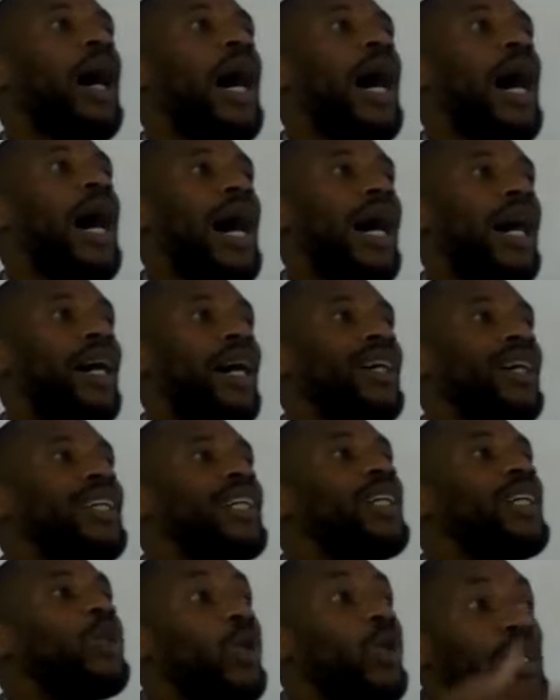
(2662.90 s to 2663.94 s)
Uh,
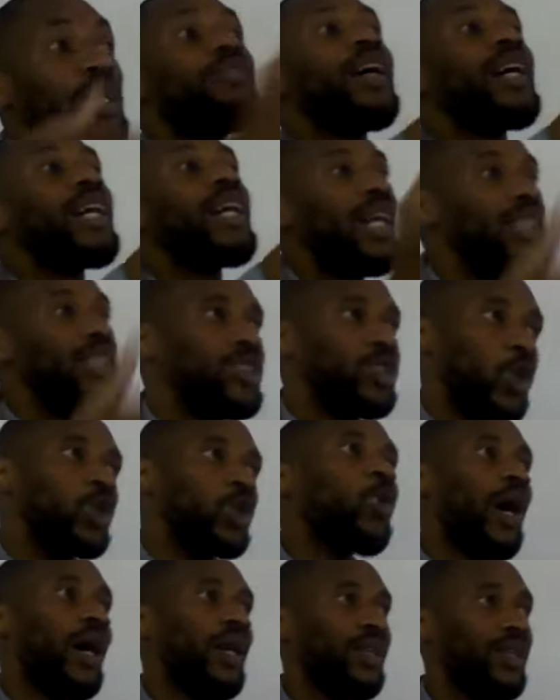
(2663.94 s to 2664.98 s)
you will live again. Don't
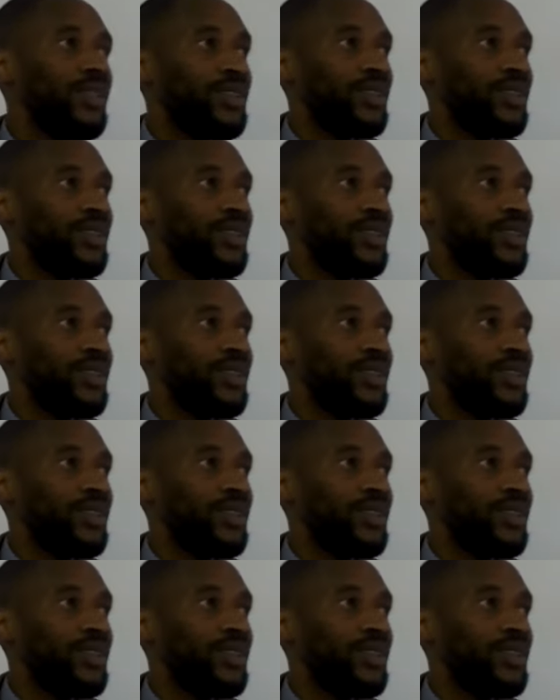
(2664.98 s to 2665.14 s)
worry.